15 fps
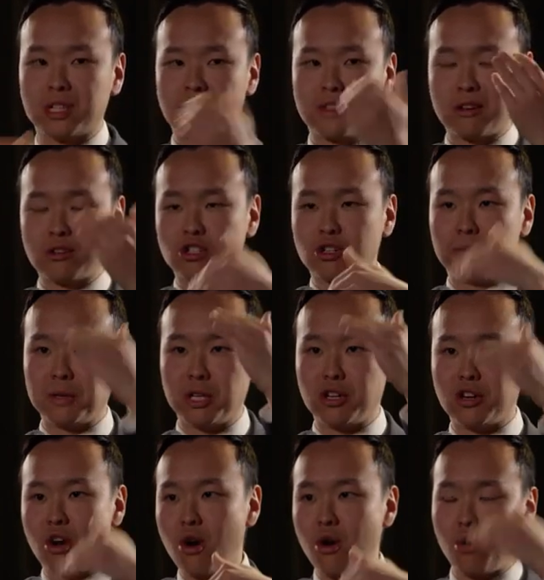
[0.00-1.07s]
and there should be
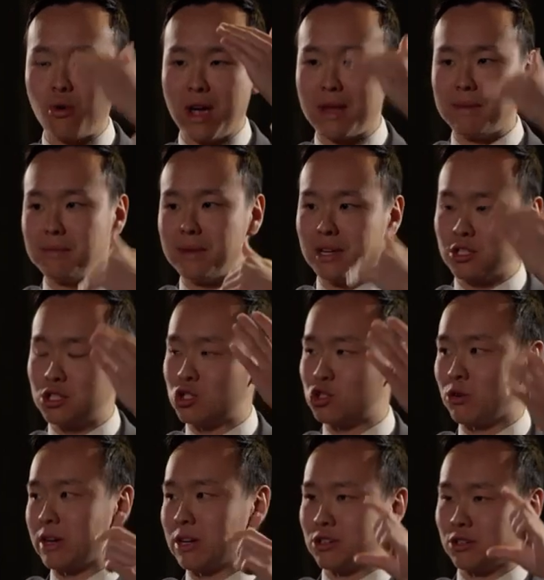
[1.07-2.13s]
no
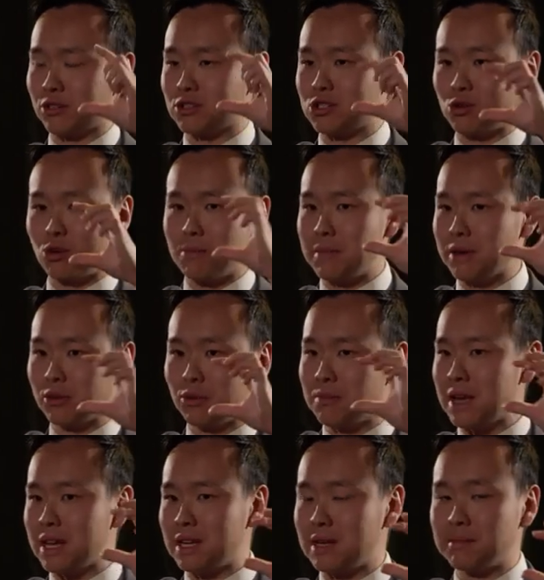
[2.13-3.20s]
administrators or
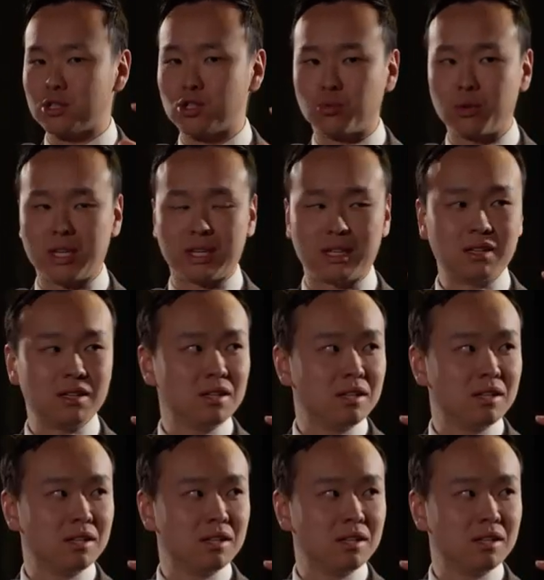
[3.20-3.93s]
middlemen in between.